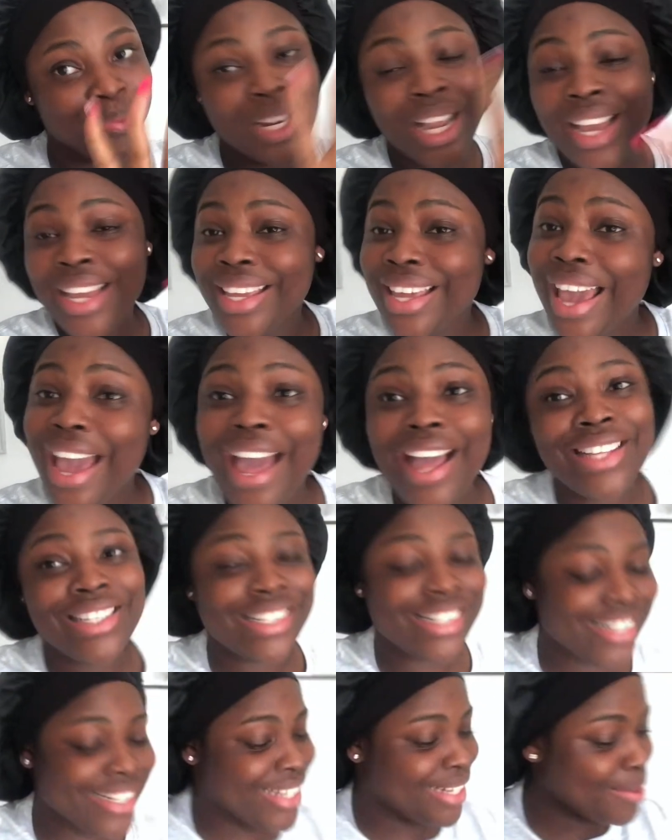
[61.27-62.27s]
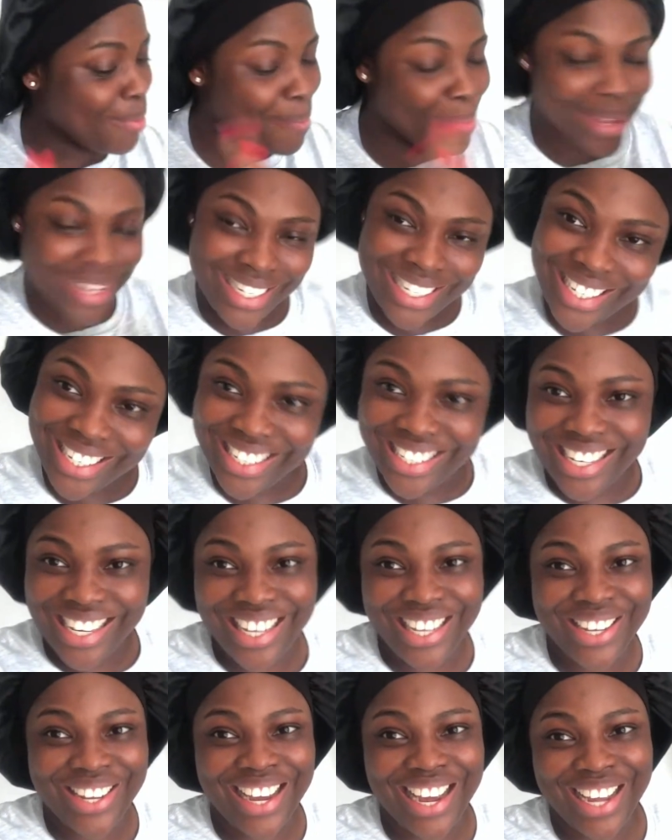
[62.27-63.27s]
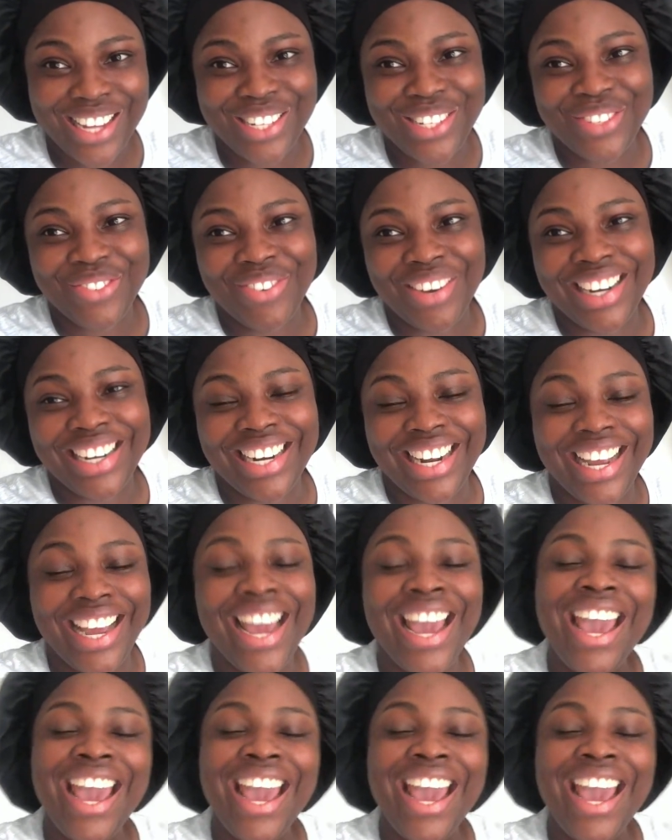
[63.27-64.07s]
Yeah, just basically taking you guys through my day.